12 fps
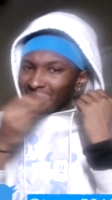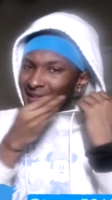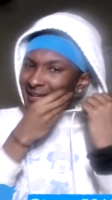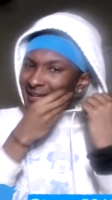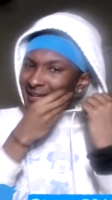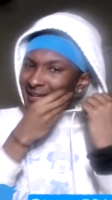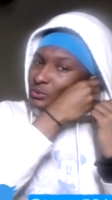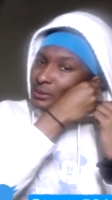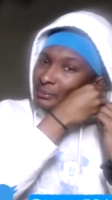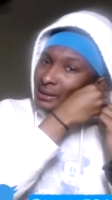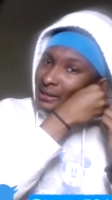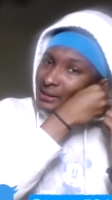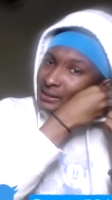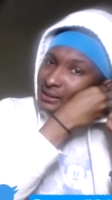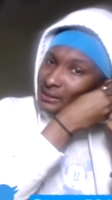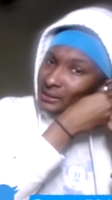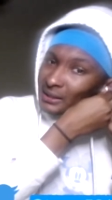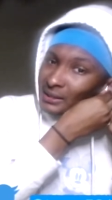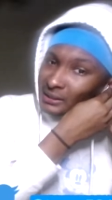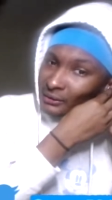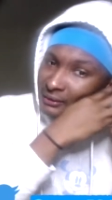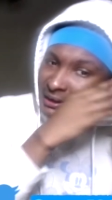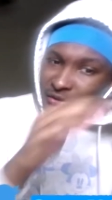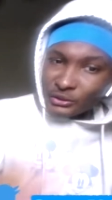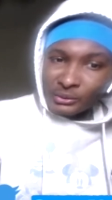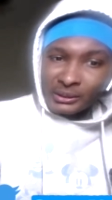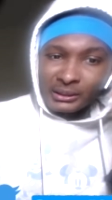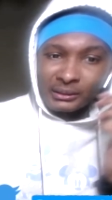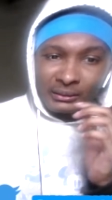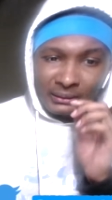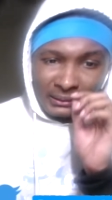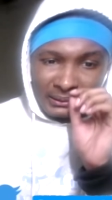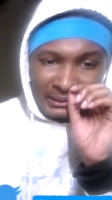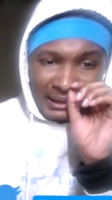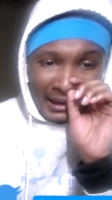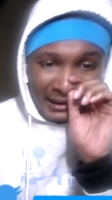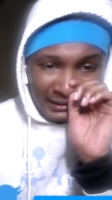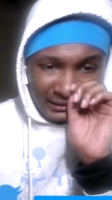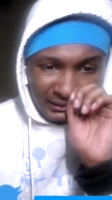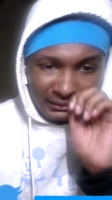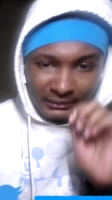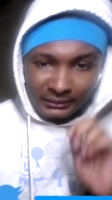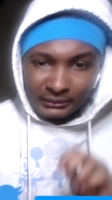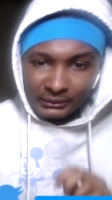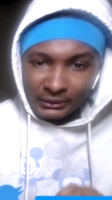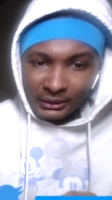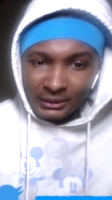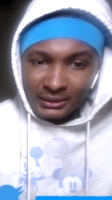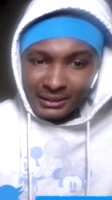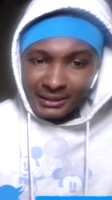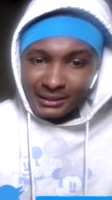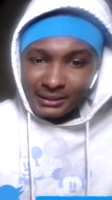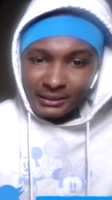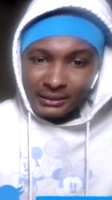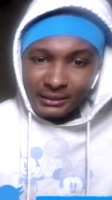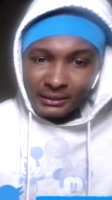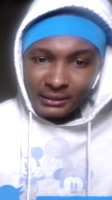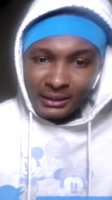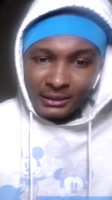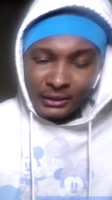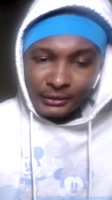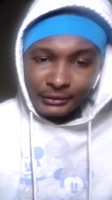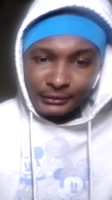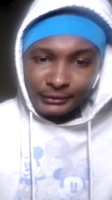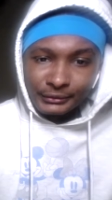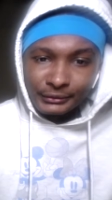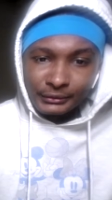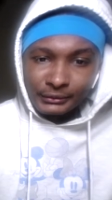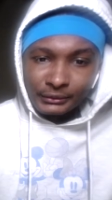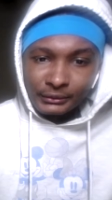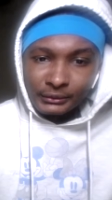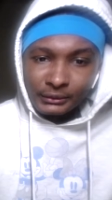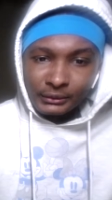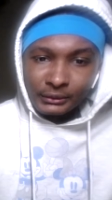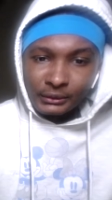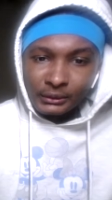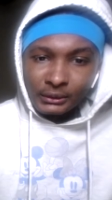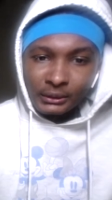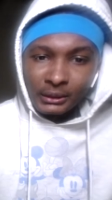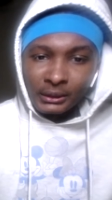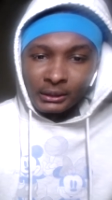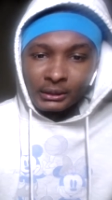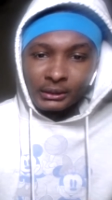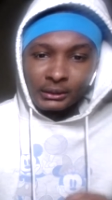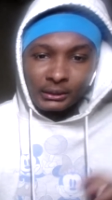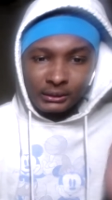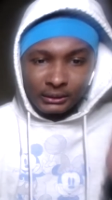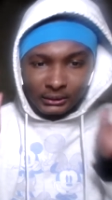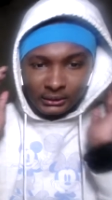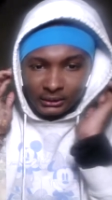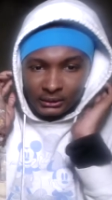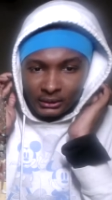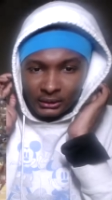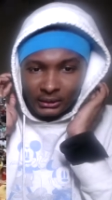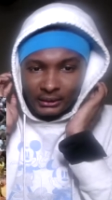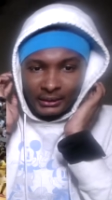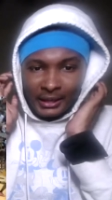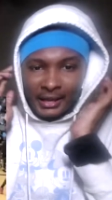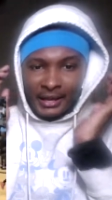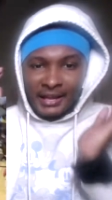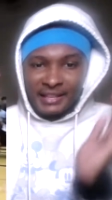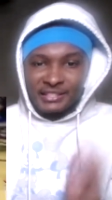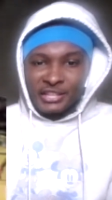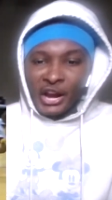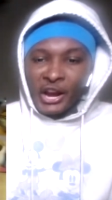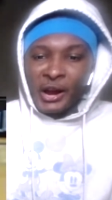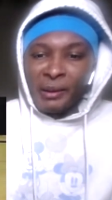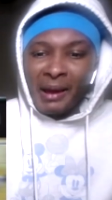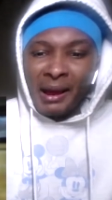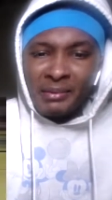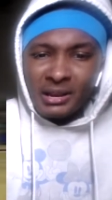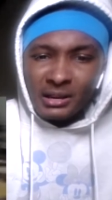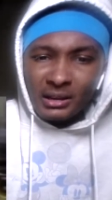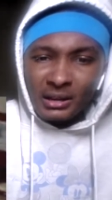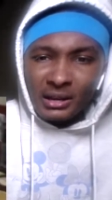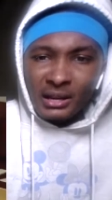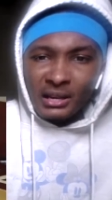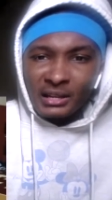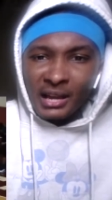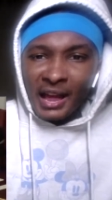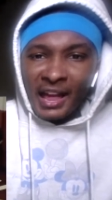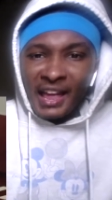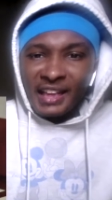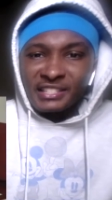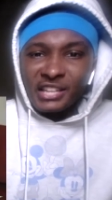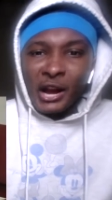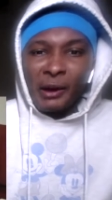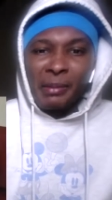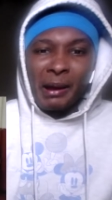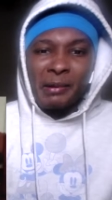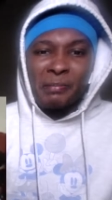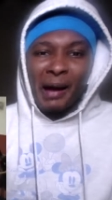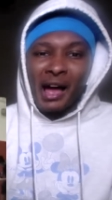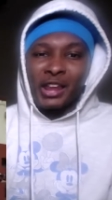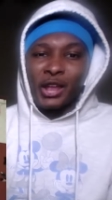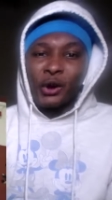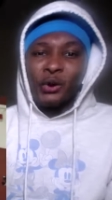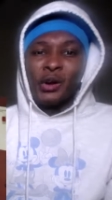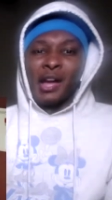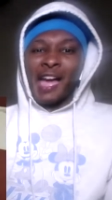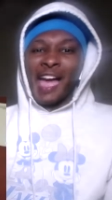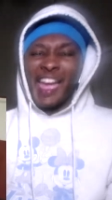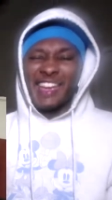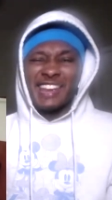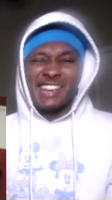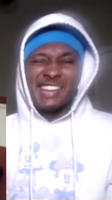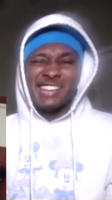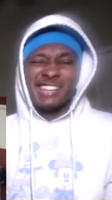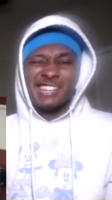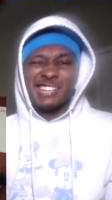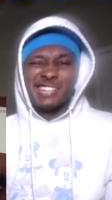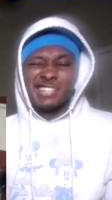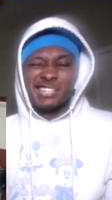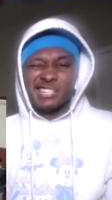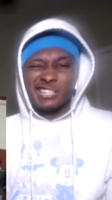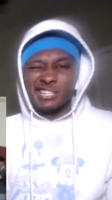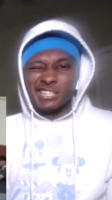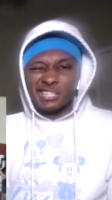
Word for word: and get into it, man. Let's get right into it. Gang. You know what I'm saying? Let's go. Uh. Yes, sir, baby. Yes, sir, baby. Paolo. Hey!